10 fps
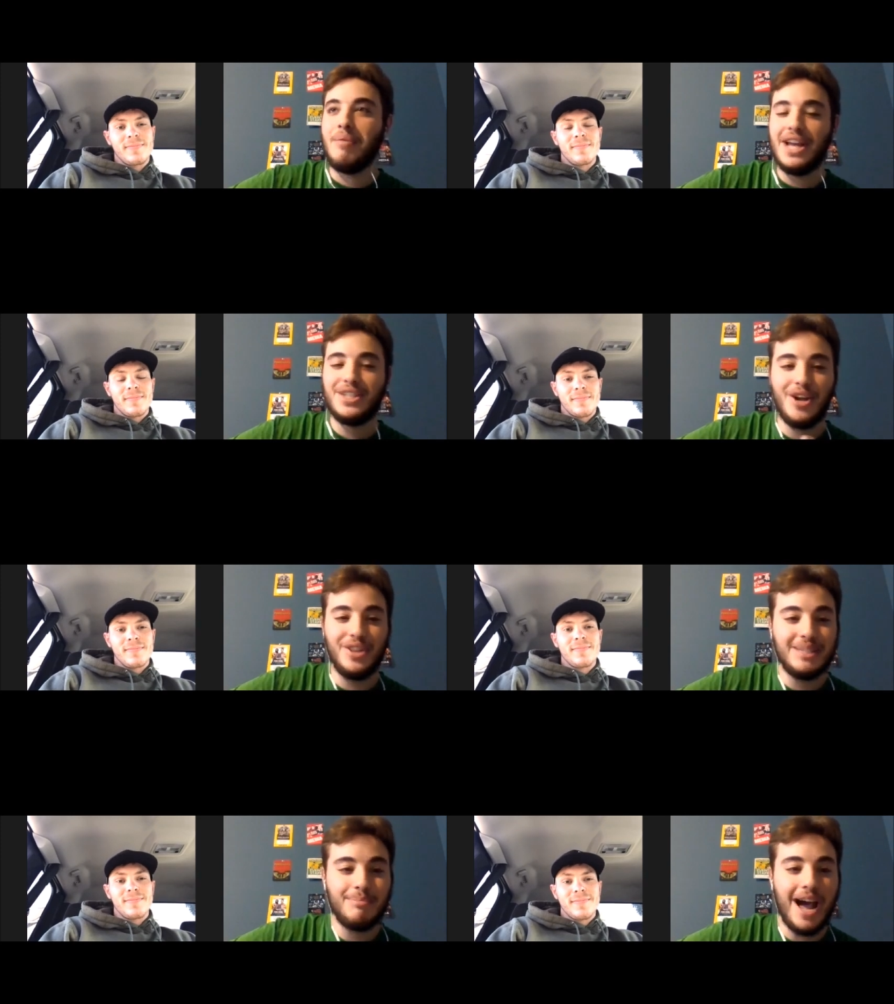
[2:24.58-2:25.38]
Speaker 1: And when I saw
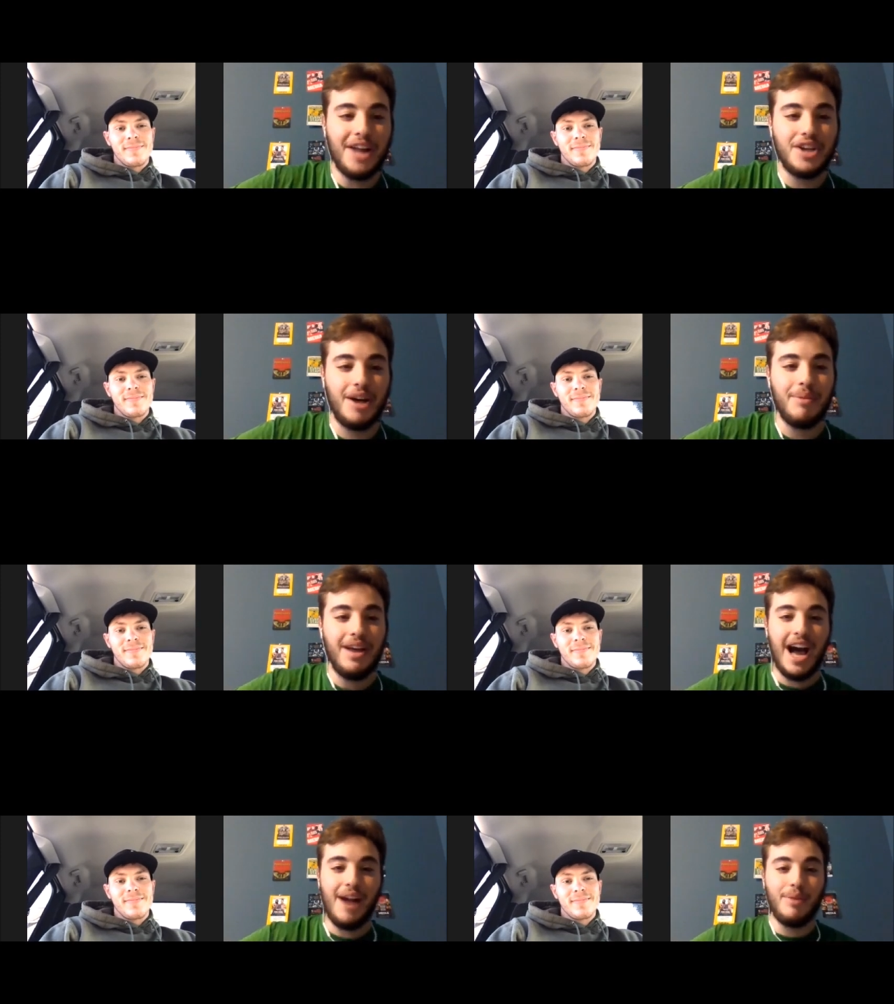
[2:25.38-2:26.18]
this matchup,
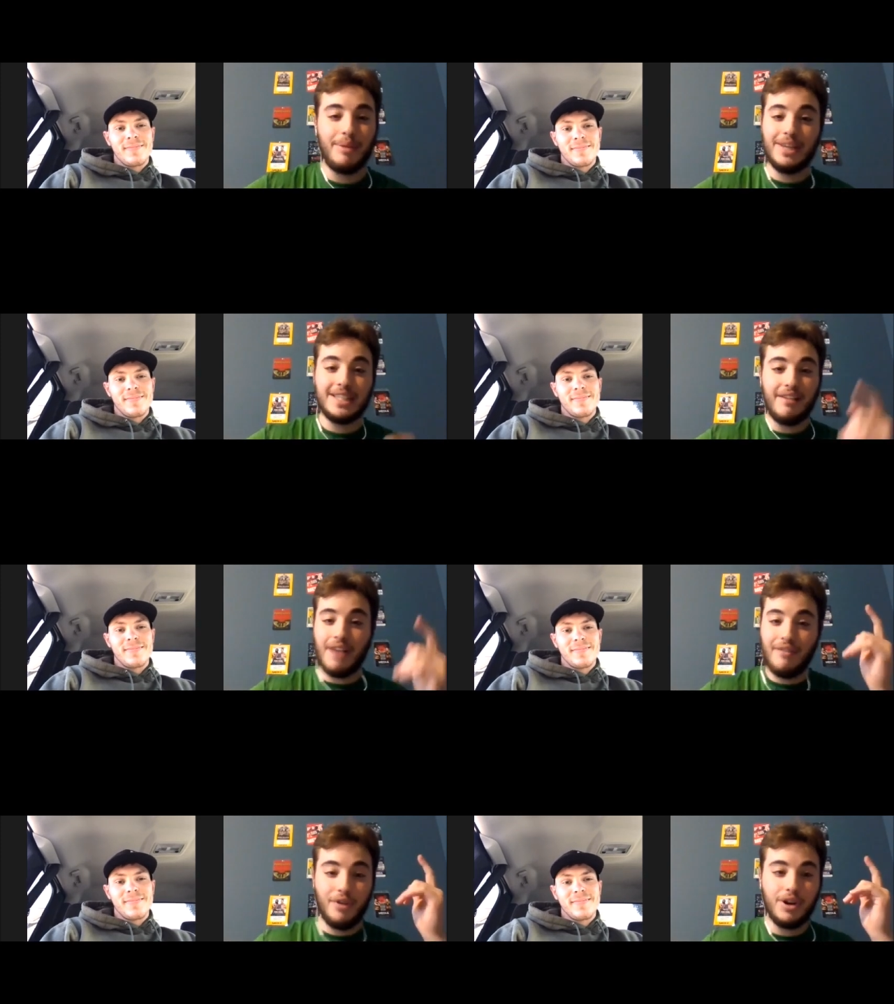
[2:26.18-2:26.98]
I because I've,
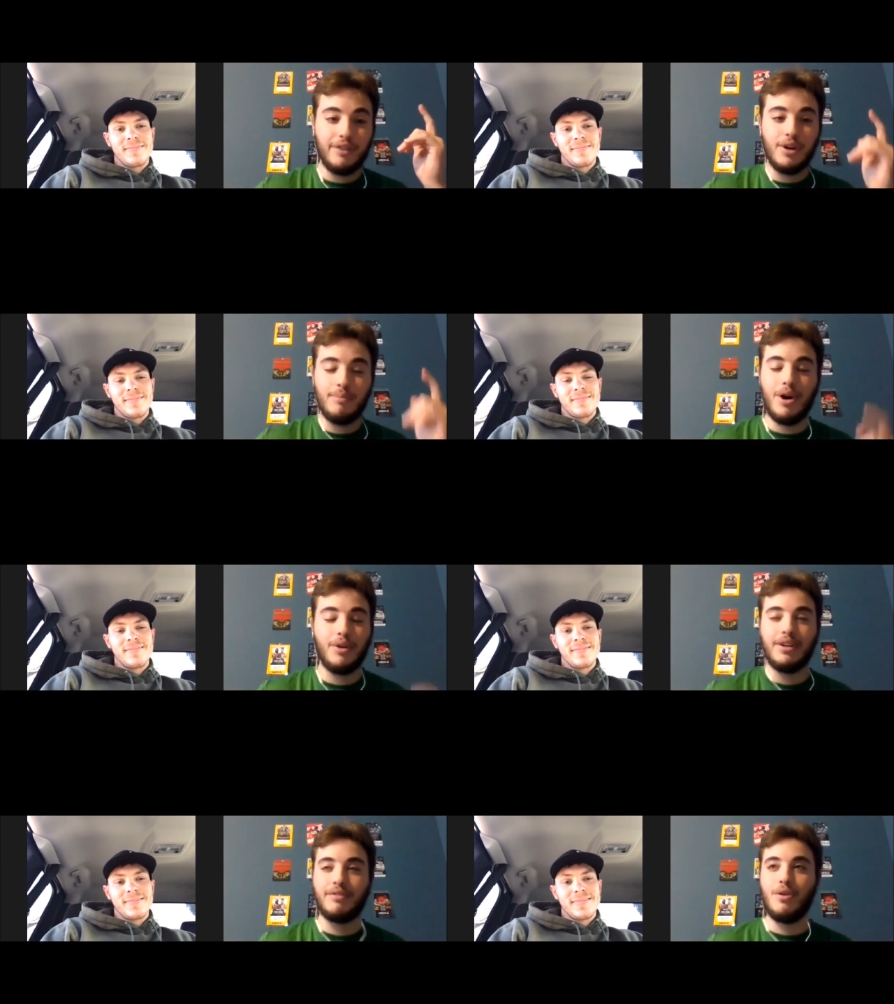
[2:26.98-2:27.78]
I've heard of your
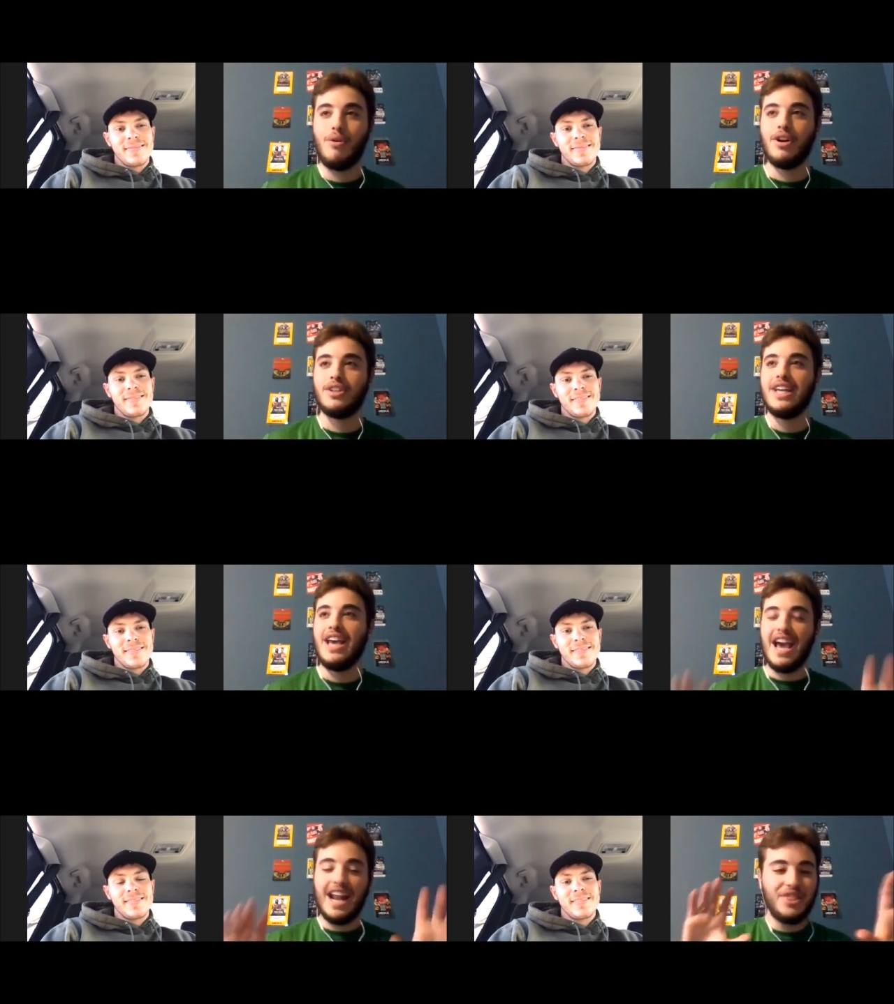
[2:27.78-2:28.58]
opponent, of course,
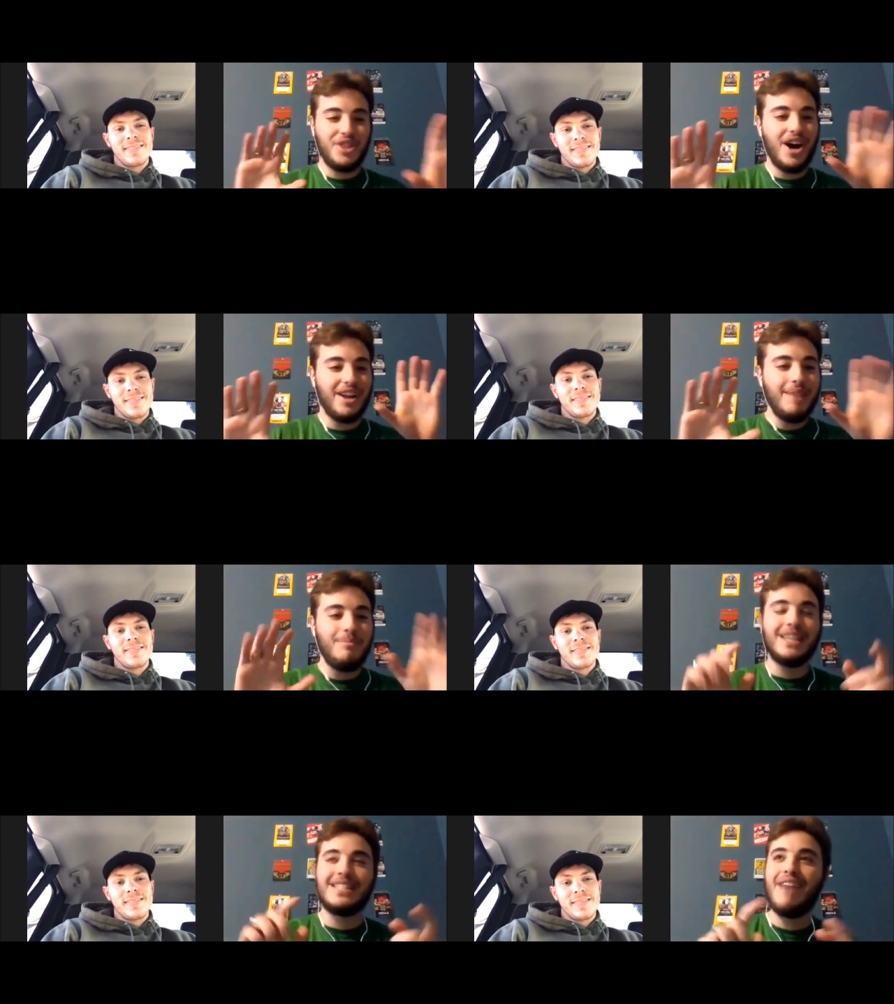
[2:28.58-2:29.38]
and I thought
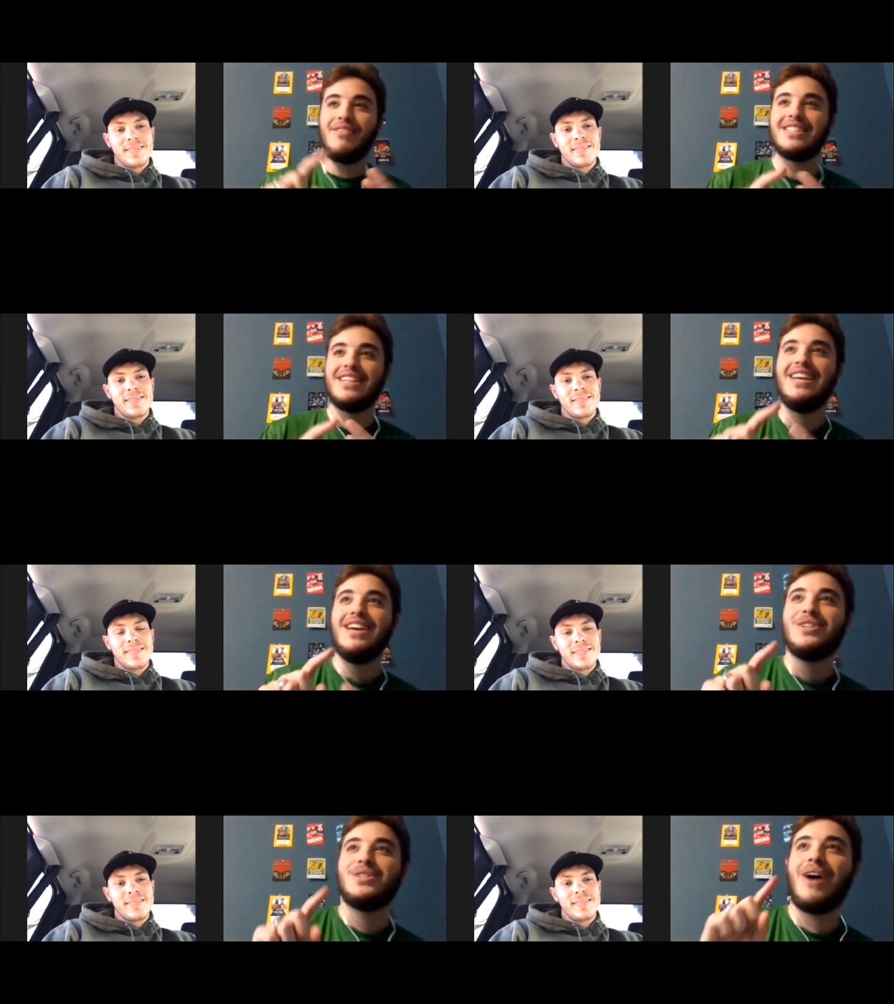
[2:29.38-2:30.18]
because obviously,
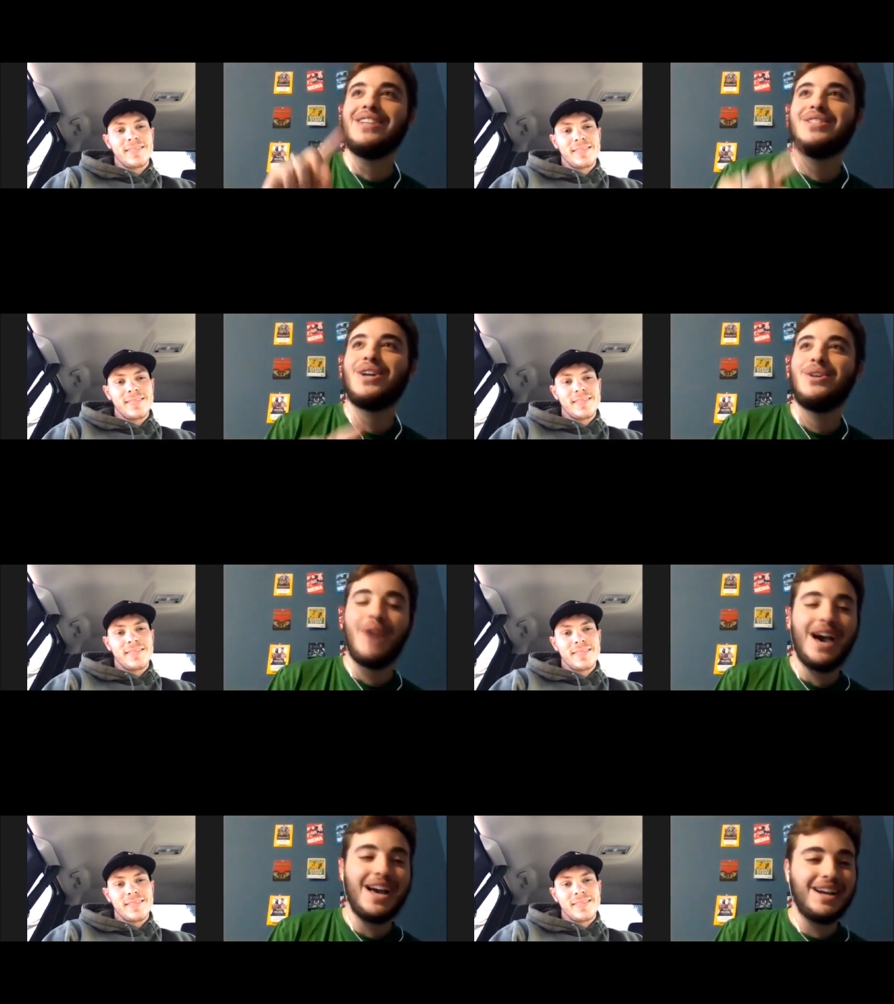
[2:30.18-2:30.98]
so I saw you
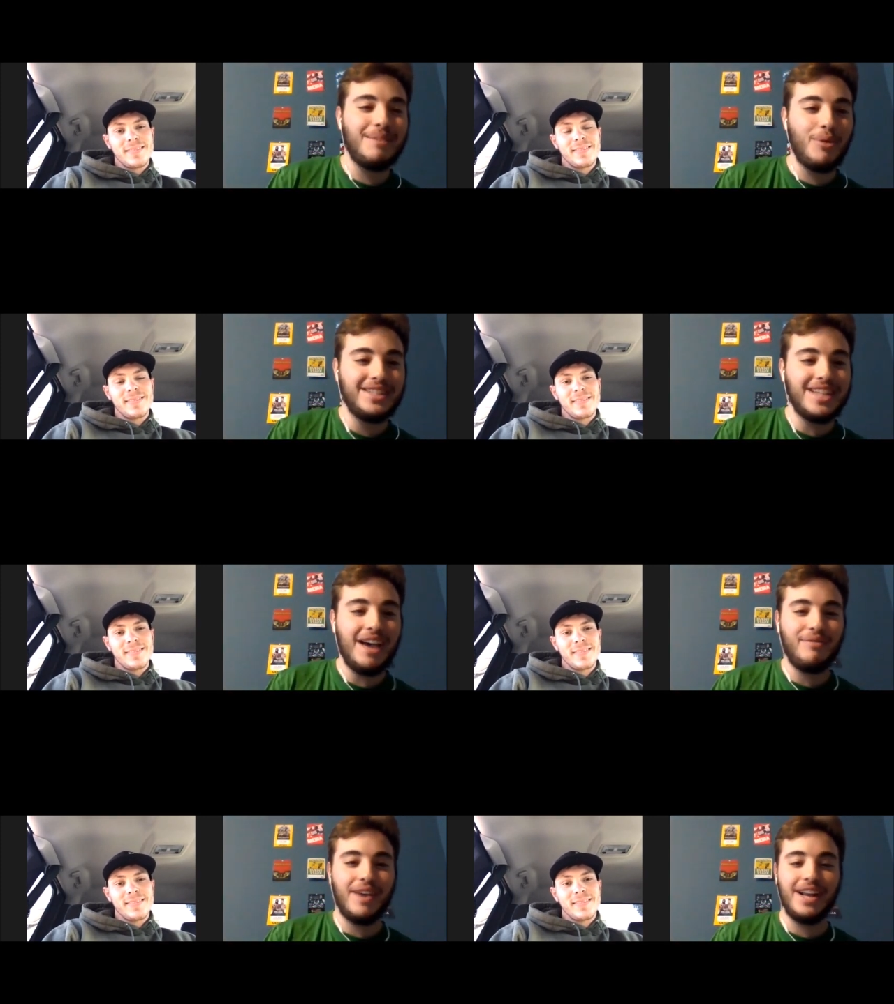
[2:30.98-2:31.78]
had a Muay
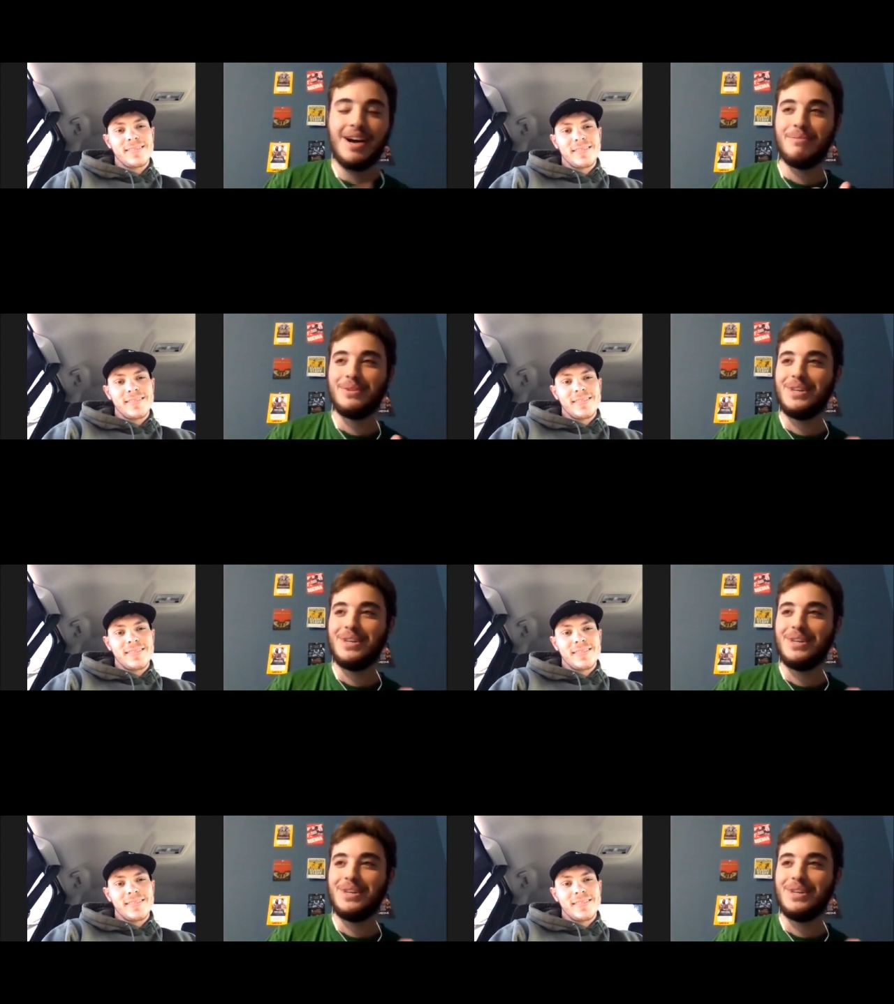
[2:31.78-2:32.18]
Thai fight a couple